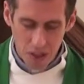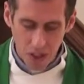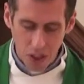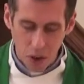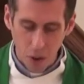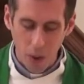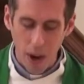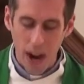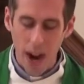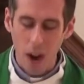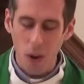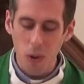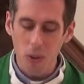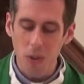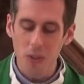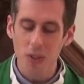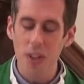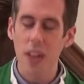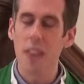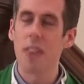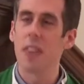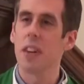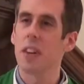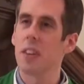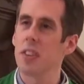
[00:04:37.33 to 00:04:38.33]
the crowds
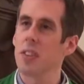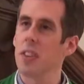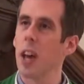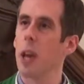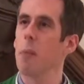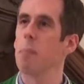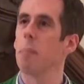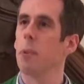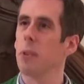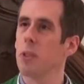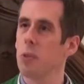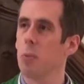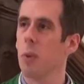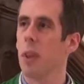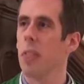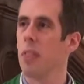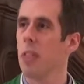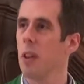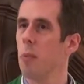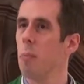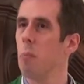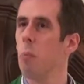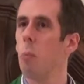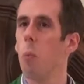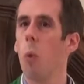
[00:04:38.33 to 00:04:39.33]
and the disciples with
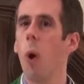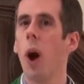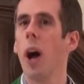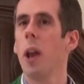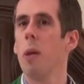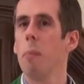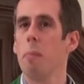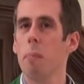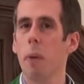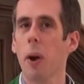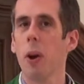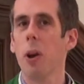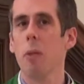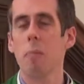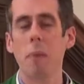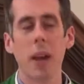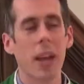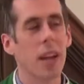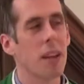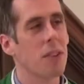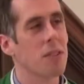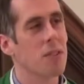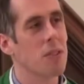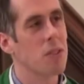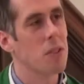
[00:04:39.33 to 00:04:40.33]
them want
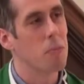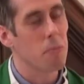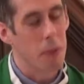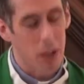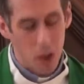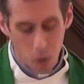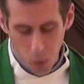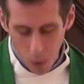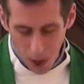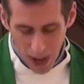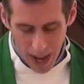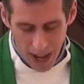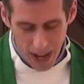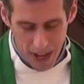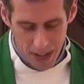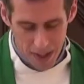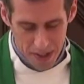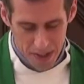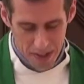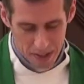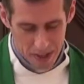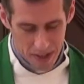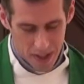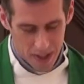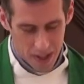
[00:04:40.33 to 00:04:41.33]
Bartimaeus to be
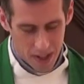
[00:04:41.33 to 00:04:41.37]
quiet,